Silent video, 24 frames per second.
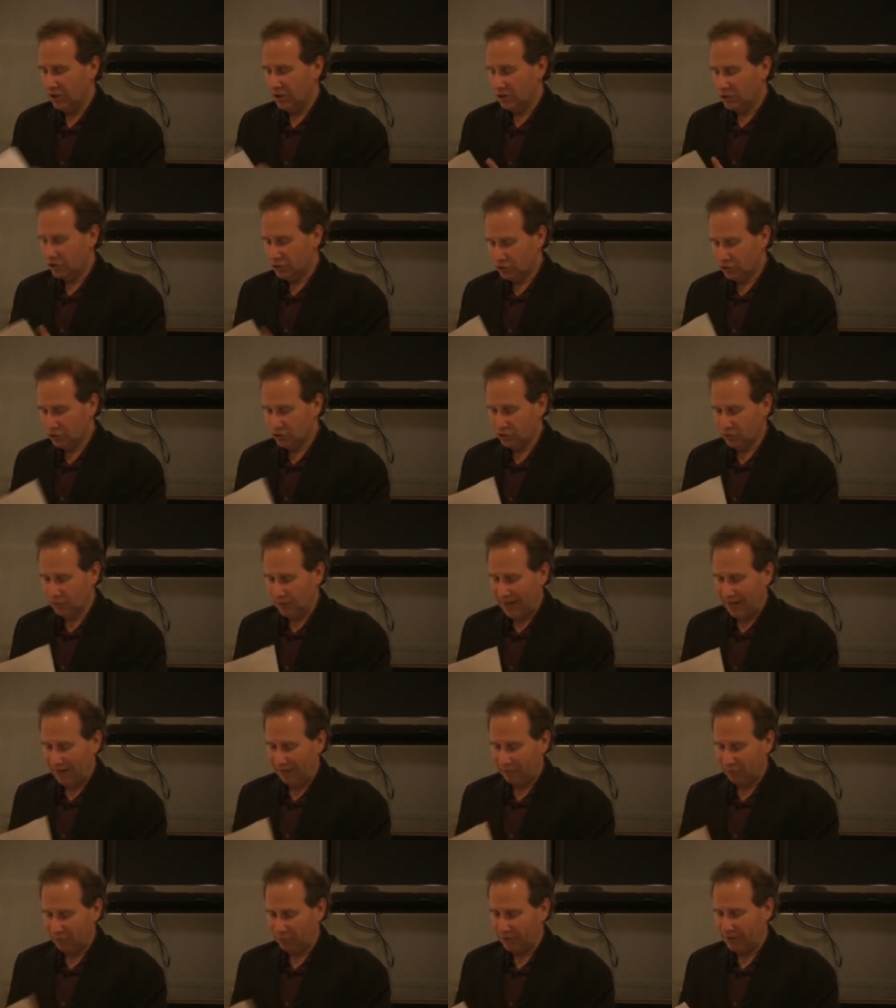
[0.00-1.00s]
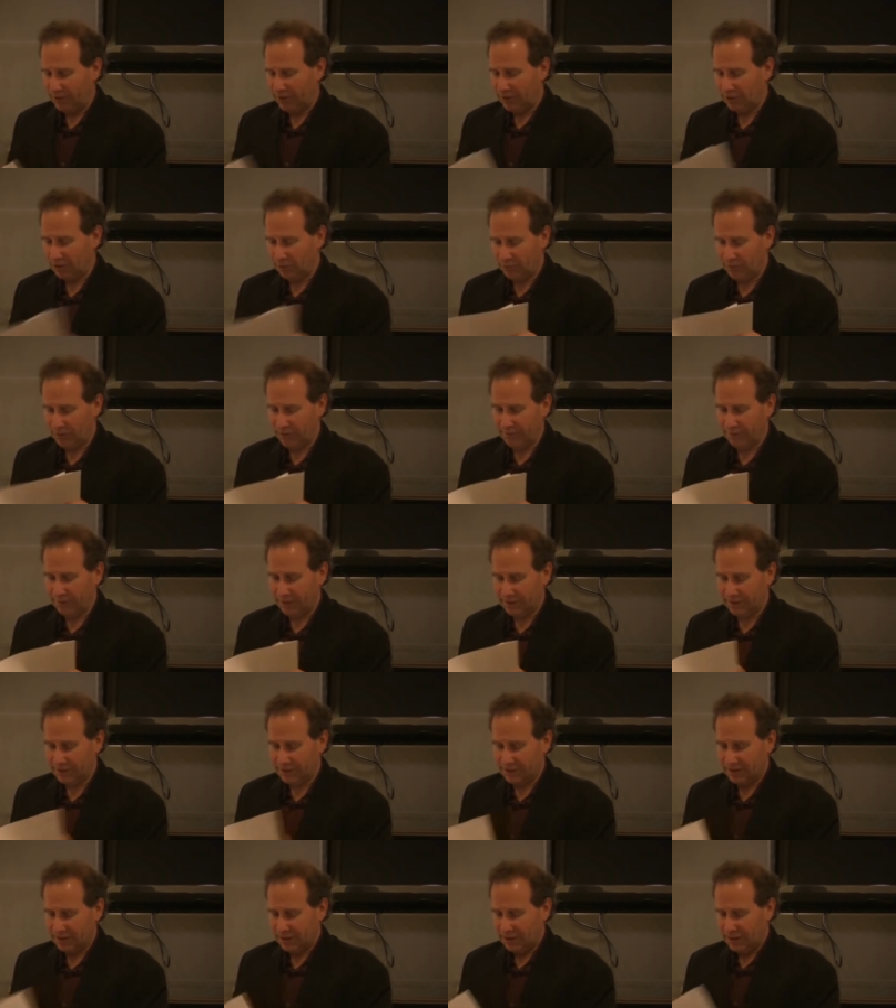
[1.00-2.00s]
should you have a written
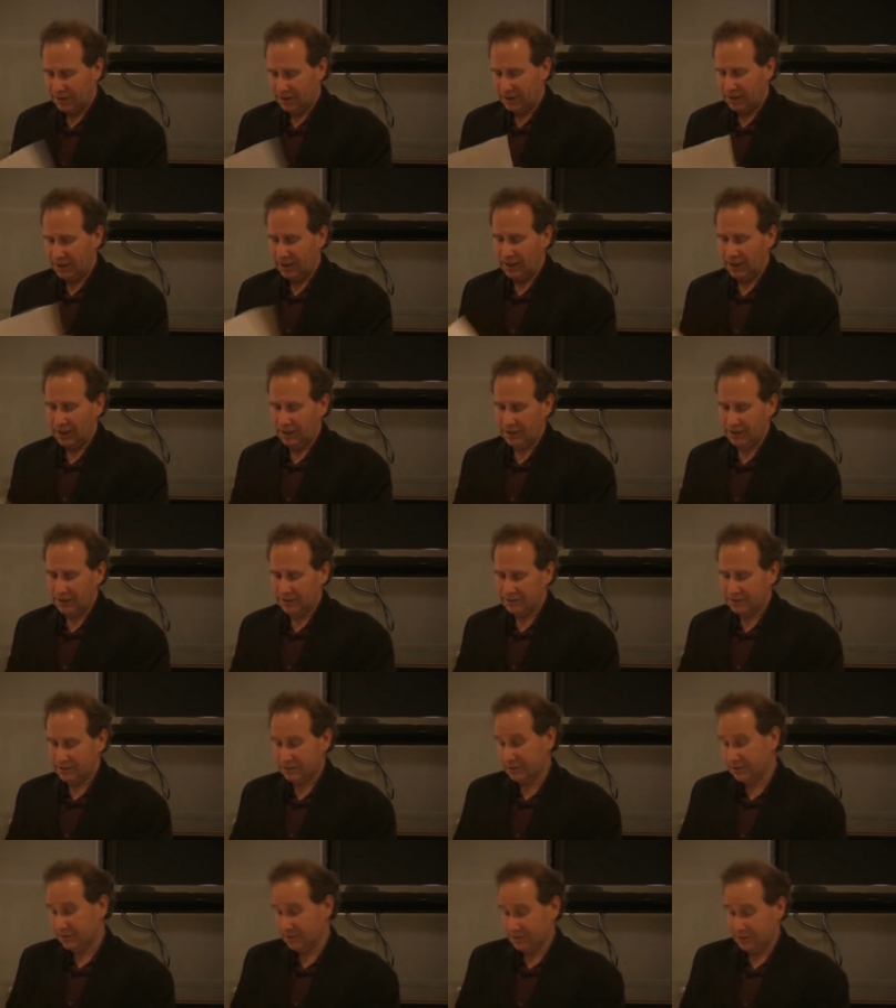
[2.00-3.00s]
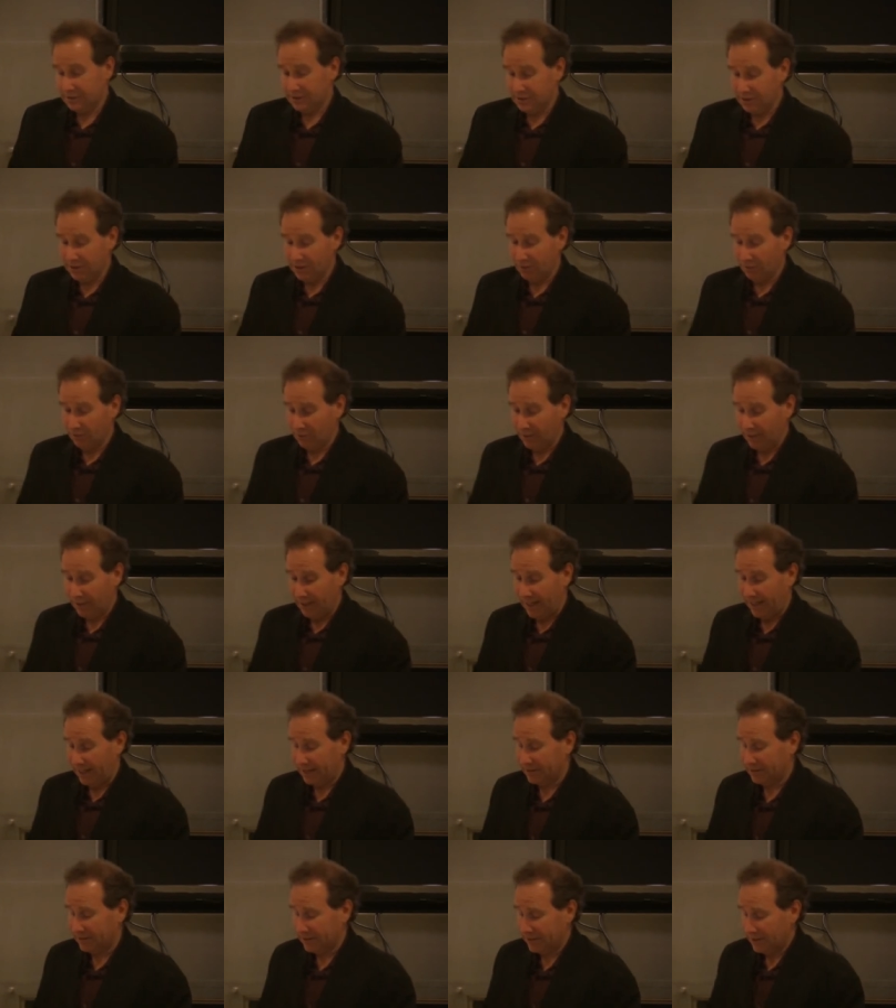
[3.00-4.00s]
agreement uh, to, to deal with
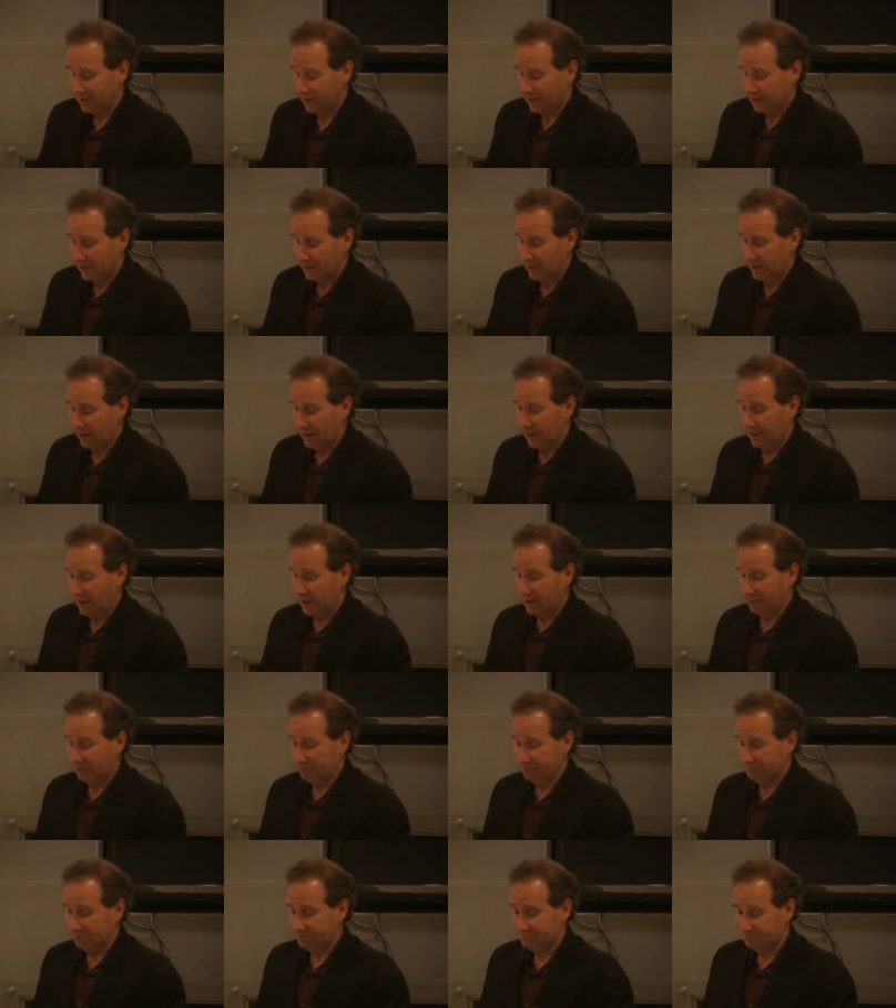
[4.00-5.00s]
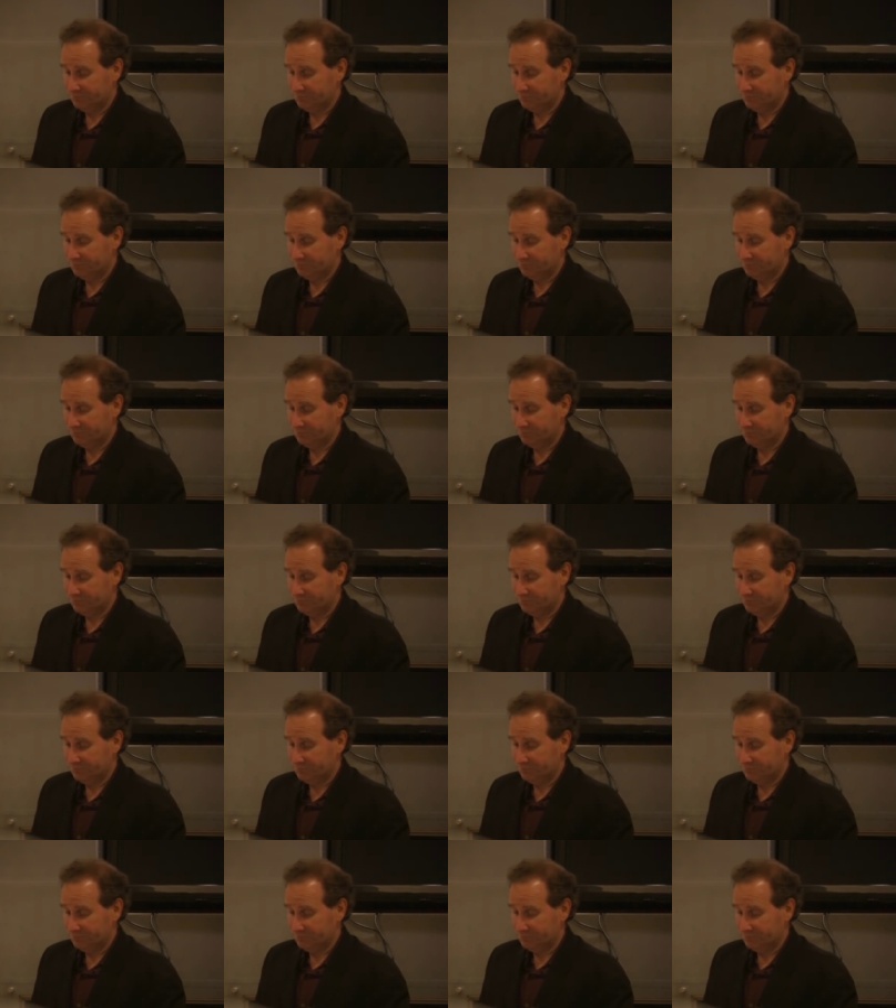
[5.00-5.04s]
that. Um,